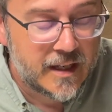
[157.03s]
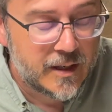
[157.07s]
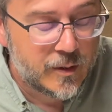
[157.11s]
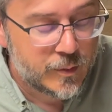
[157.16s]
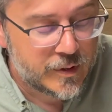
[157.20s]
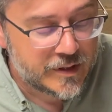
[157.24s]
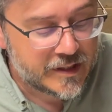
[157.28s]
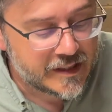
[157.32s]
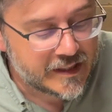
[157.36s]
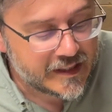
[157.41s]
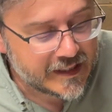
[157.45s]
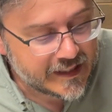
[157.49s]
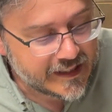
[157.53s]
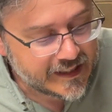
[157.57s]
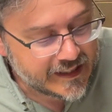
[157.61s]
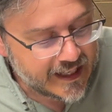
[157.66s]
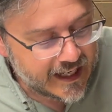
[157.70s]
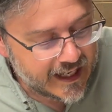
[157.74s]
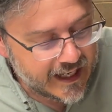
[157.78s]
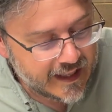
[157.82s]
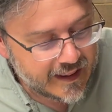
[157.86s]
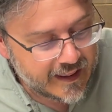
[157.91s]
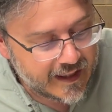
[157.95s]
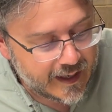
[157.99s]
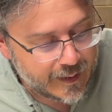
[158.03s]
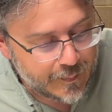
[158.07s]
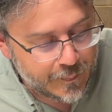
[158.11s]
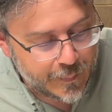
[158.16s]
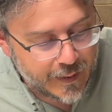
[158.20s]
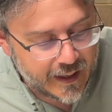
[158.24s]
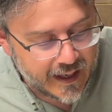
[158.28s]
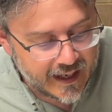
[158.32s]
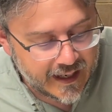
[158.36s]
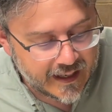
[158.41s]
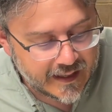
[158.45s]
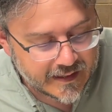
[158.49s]
Which is to say that
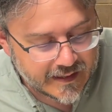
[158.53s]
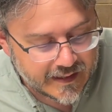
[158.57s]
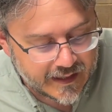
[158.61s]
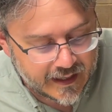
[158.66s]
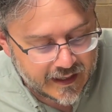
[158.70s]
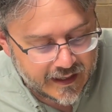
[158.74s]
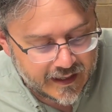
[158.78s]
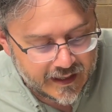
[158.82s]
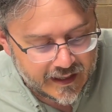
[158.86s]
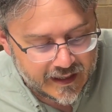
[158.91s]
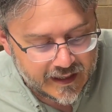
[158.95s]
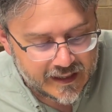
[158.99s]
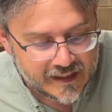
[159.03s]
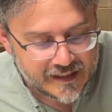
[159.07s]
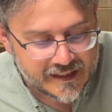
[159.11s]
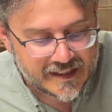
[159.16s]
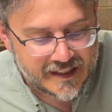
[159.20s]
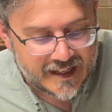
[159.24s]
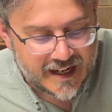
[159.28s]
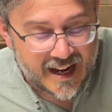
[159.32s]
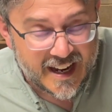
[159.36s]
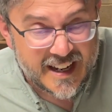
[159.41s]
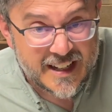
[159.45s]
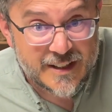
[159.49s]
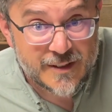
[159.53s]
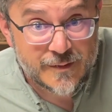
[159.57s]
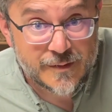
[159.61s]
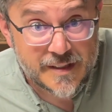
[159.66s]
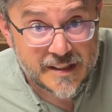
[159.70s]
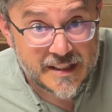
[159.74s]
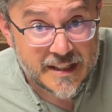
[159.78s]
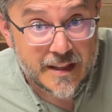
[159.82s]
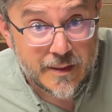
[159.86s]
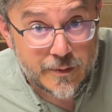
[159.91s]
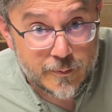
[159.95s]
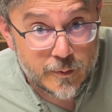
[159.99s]
paint is kind of
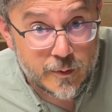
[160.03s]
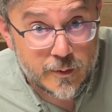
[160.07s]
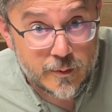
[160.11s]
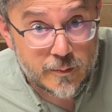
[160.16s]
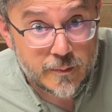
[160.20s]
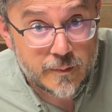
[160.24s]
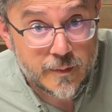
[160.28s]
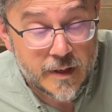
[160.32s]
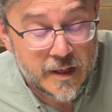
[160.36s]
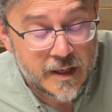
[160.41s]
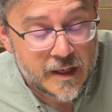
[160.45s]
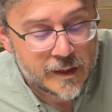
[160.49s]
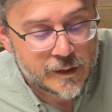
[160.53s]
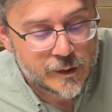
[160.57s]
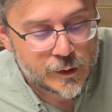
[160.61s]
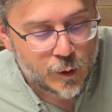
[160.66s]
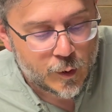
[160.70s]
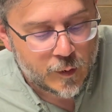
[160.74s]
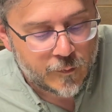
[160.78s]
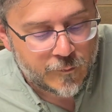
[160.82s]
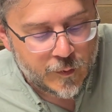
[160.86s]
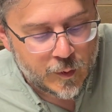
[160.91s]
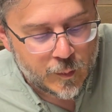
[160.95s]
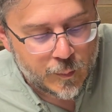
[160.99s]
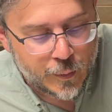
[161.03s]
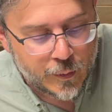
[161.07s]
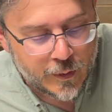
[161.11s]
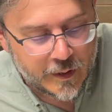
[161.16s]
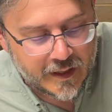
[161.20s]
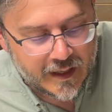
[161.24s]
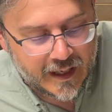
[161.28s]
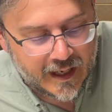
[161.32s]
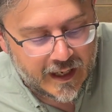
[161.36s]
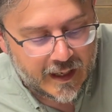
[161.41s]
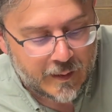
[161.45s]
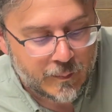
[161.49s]
see-through. So if you
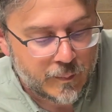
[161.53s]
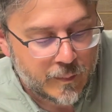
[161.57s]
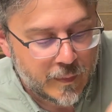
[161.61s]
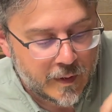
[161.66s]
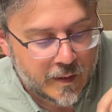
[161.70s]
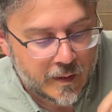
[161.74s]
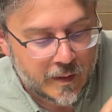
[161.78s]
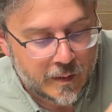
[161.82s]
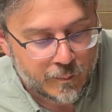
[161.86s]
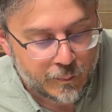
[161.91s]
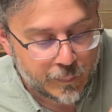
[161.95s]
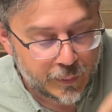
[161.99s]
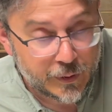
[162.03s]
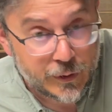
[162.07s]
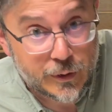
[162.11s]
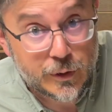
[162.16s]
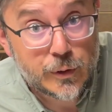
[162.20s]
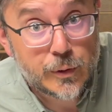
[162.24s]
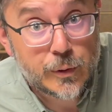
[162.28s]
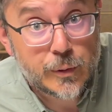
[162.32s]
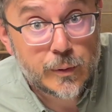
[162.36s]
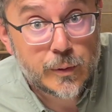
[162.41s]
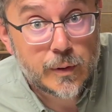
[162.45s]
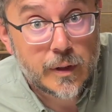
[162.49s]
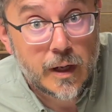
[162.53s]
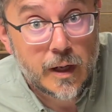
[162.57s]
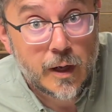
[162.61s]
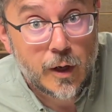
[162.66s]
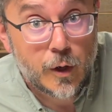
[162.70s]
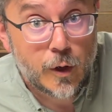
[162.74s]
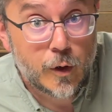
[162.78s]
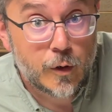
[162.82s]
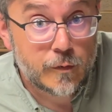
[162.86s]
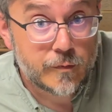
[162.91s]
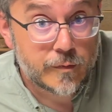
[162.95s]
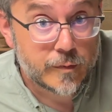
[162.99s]
put a blue
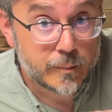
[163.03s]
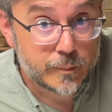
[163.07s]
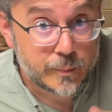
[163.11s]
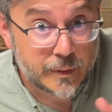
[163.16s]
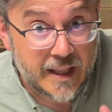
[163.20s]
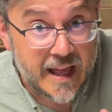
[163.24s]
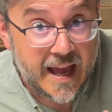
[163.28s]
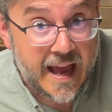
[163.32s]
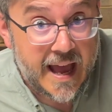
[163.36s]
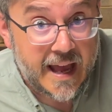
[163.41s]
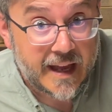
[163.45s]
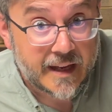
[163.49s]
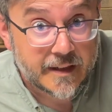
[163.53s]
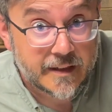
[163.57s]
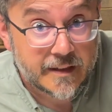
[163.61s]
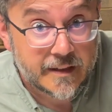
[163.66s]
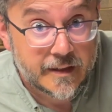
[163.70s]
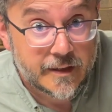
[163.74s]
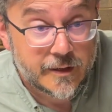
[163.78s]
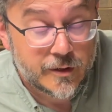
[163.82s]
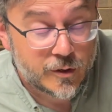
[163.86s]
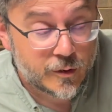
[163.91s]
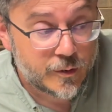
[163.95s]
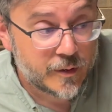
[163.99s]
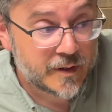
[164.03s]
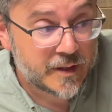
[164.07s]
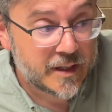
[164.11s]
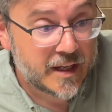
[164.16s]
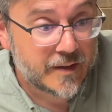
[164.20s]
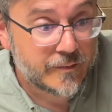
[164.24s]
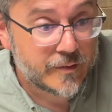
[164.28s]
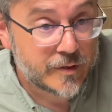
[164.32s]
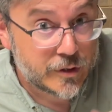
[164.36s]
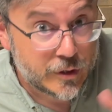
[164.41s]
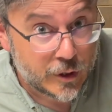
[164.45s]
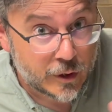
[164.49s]
over black, you're going to
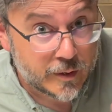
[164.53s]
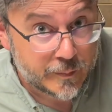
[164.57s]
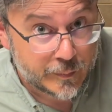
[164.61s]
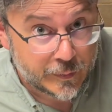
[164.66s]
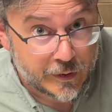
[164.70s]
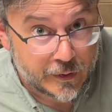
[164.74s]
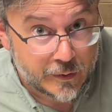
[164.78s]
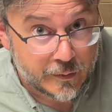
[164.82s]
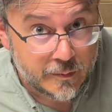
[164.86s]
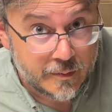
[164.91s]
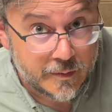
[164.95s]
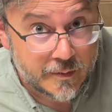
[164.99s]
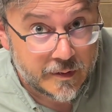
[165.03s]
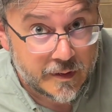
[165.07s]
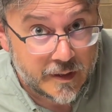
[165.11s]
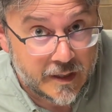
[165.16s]
have a dark blue.